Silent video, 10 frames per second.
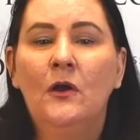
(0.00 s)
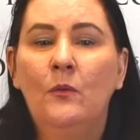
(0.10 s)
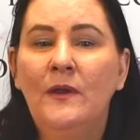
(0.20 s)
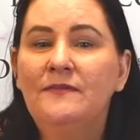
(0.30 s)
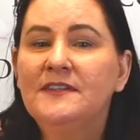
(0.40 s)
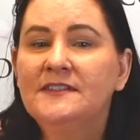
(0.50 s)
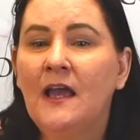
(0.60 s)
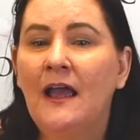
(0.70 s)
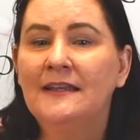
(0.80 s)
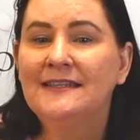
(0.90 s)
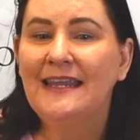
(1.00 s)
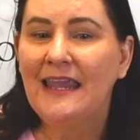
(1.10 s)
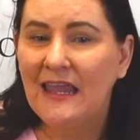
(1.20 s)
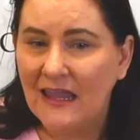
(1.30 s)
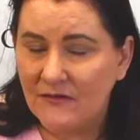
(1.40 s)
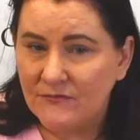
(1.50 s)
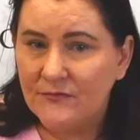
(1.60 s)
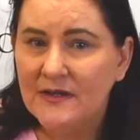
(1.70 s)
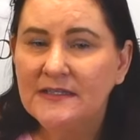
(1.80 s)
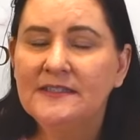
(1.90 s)
we've designed
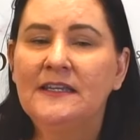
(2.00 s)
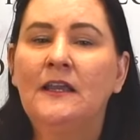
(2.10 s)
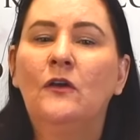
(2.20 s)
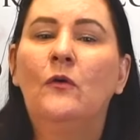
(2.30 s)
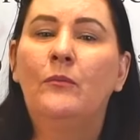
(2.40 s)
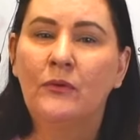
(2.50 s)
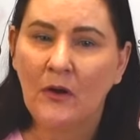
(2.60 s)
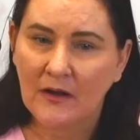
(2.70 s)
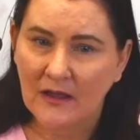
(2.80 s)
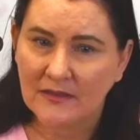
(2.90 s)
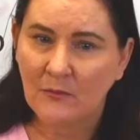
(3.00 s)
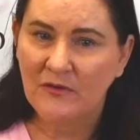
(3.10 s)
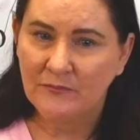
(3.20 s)
every single product that we